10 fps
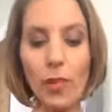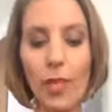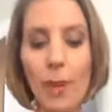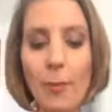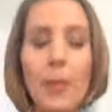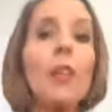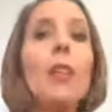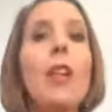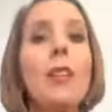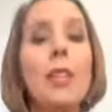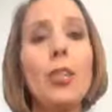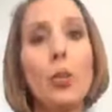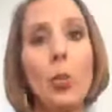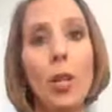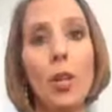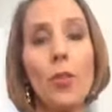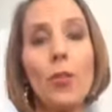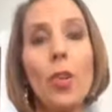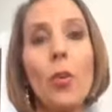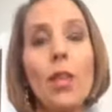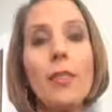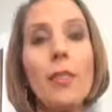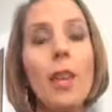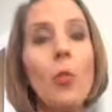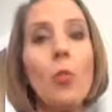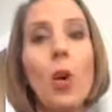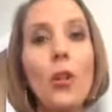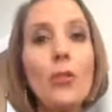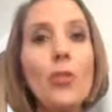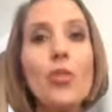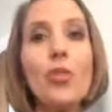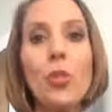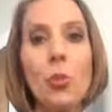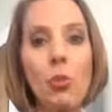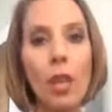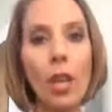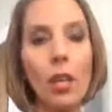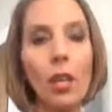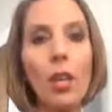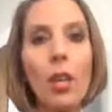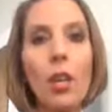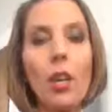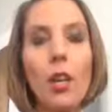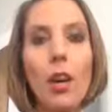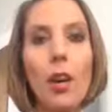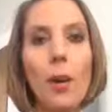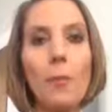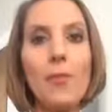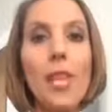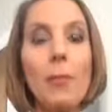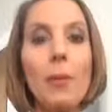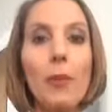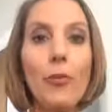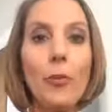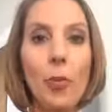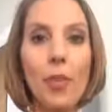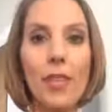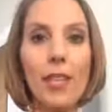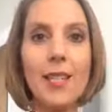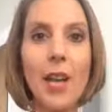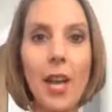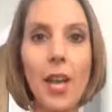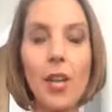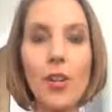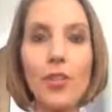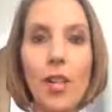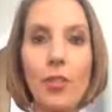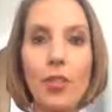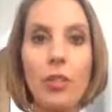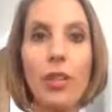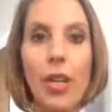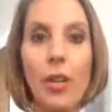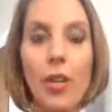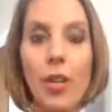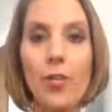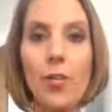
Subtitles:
chamomile essential oil. So it's a wonderful soothing supplement for the entire esophageal area.